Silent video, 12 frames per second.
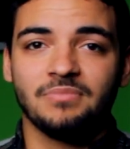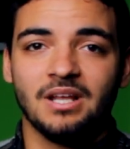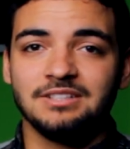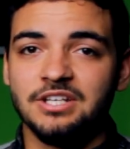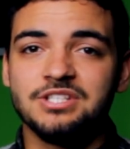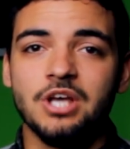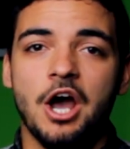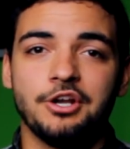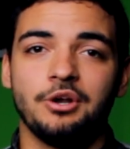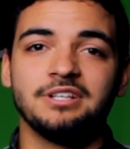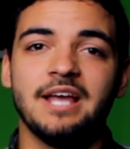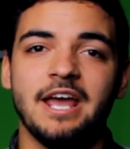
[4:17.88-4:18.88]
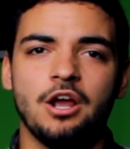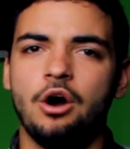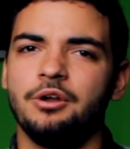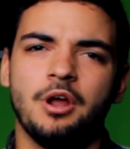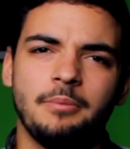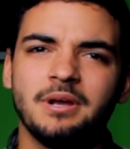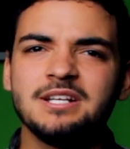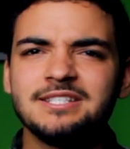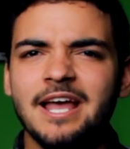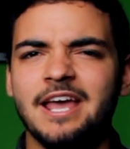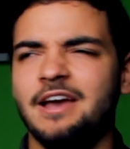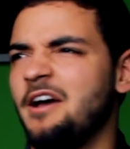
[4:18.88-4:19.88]
decide on a day, oh, I'm going to
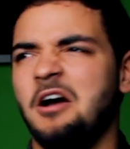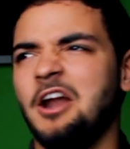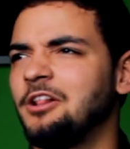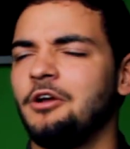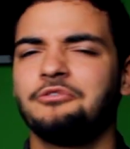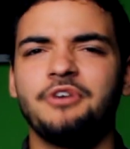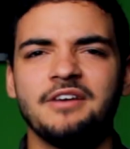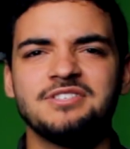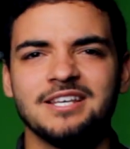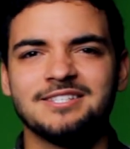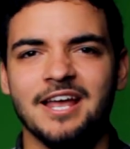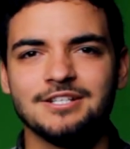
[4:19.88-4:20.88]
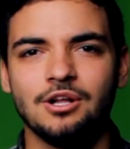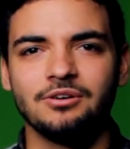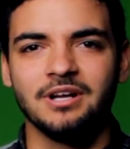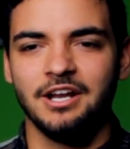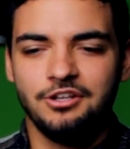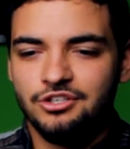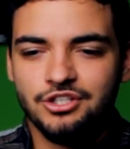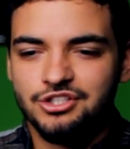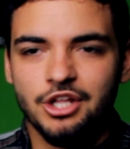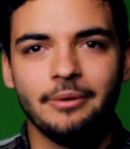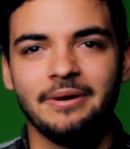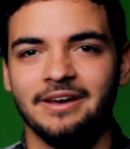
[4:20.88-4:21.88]
stay here, I don't know, 5-6 days longer, and you can just
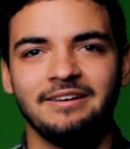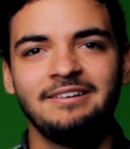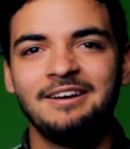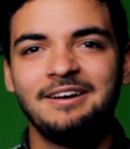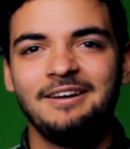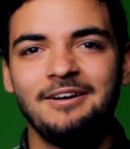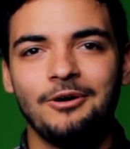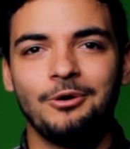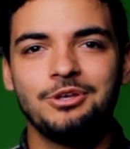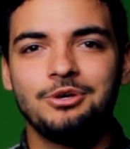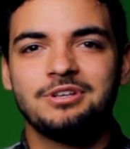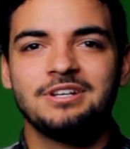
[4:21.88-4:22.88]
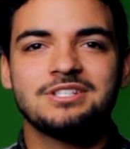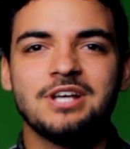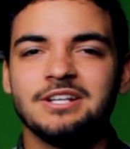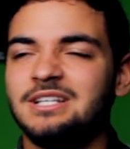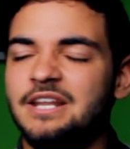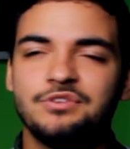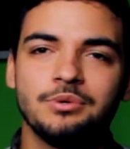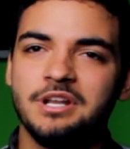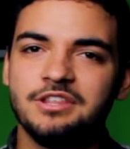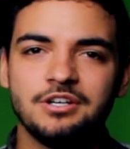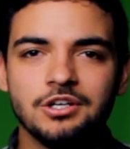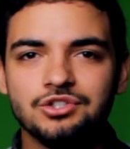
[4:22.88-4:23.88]
do it. Or you can decide to leave to
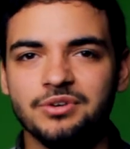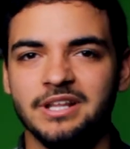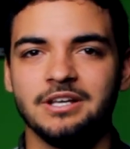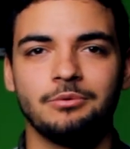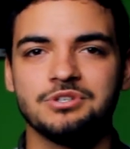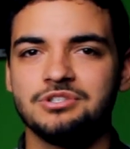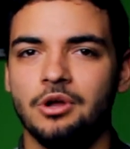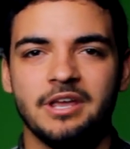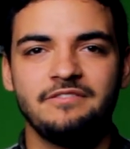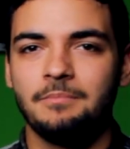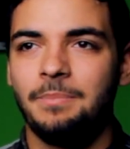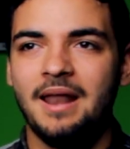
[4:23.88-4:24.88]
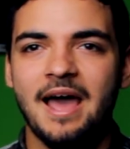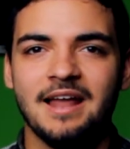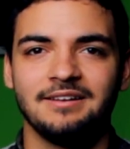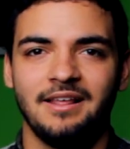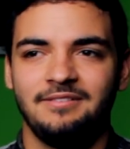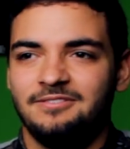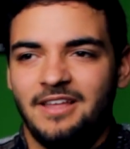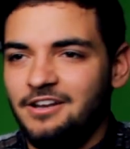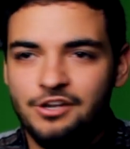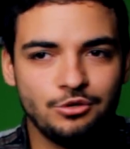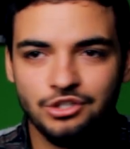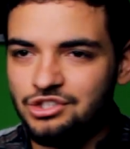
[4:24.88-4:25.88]
another country that was not even planned, and
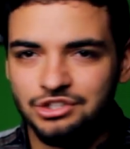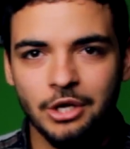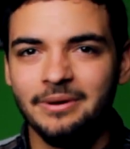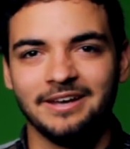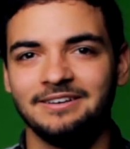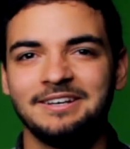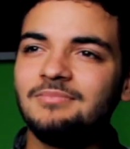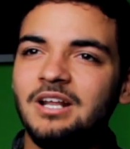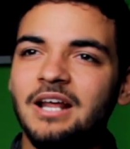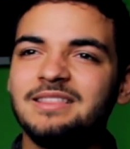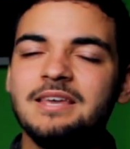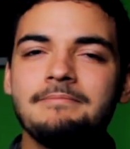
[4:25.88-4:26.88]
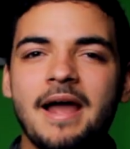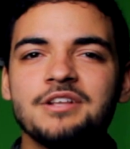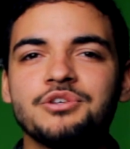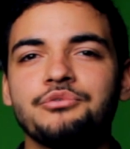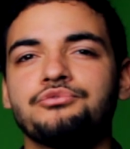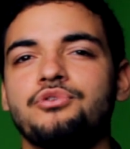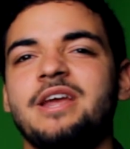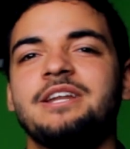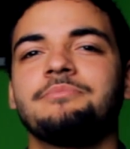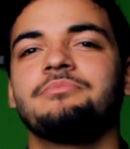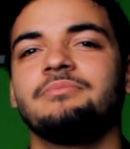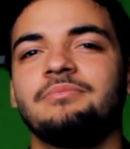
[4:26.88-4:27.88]
you just do it. Like the amount of
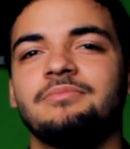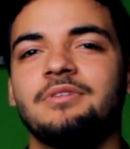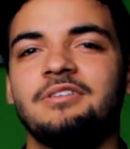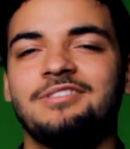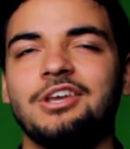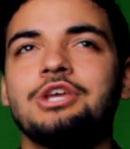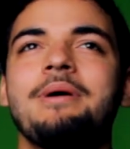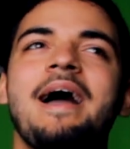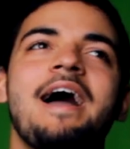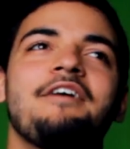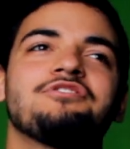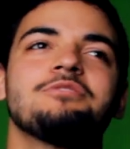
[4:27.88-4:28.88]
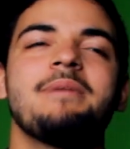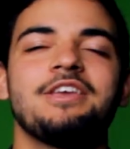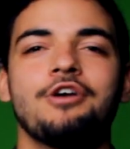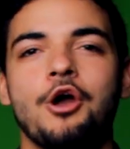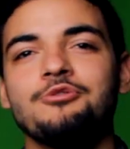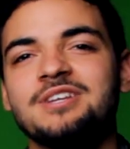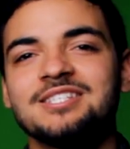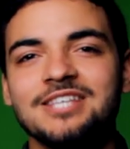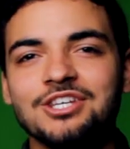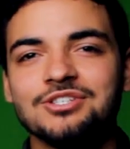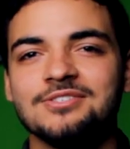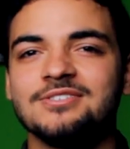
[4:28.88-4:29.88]
freedom that you have to make your own
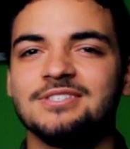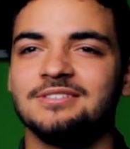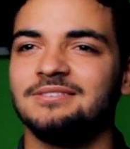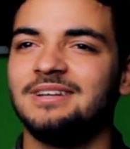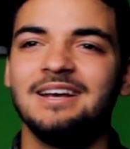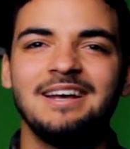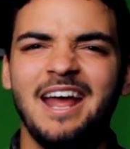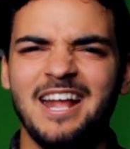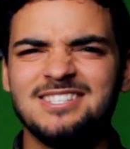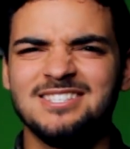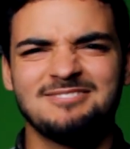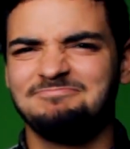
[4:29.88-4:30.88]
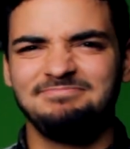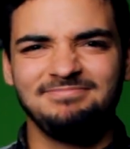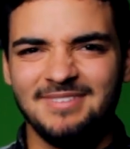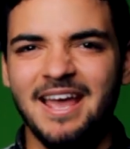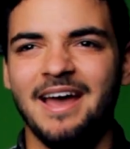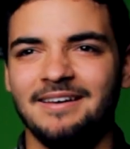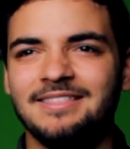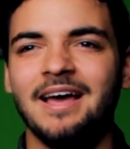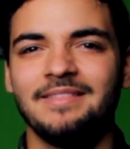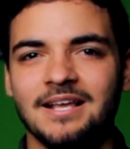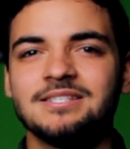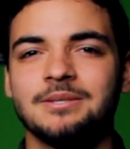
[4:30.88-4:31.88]
decisions, and it's, yeah,
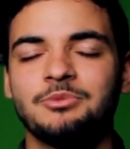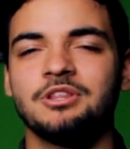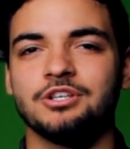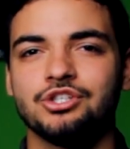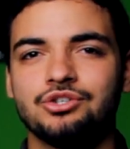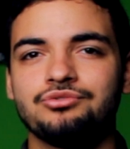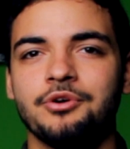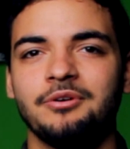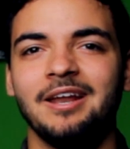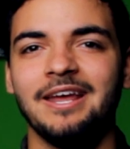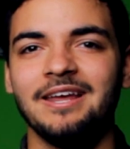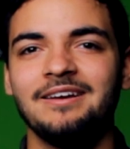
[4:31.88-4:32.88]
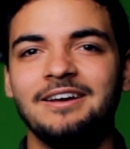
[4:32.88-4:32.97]
that's something that's truly